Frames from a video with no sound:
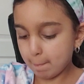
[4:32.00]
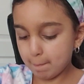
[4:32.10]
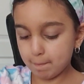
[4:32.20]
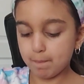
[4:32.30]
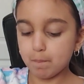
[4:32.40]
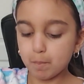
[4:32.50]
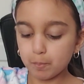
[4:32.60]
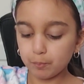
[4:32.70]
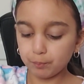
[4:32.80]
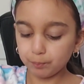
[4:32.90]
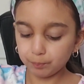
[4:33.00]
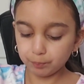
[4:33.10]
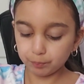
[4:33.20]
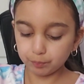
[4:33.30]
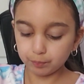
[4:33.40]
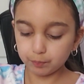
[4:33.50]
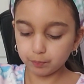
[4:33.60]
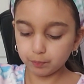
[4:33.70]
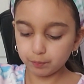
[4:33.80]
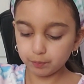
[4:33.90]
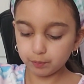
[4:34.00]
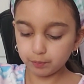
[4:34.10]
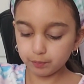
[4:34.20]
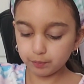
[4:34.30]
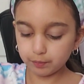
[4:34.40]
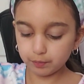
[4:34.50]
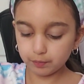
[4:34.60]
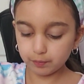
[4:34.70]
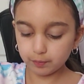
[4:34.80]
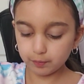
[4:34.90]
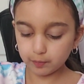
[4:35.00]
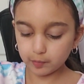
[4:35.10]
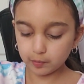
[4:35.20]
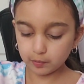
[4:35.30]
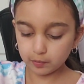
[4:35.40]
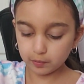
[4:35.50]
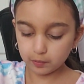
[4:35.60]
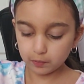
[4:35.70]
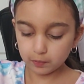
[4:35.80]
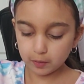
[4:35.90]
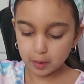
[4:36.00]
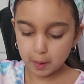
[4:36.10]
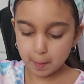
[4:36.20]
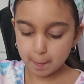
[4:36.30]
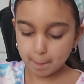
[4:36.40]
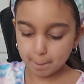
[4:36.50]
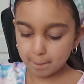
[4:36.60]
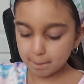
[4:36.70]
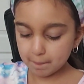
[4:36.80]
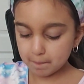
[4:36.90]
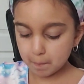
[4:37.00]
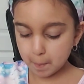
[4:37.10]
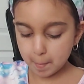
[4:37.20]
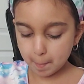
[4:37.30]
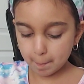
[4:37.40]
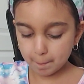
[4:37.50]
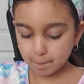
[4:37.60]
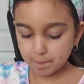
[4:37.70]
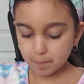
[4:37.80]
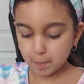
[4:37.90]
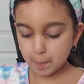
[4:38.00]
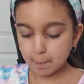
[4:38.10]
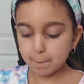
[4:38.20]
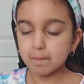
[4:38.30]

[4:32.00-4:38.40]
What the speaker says: [no speech]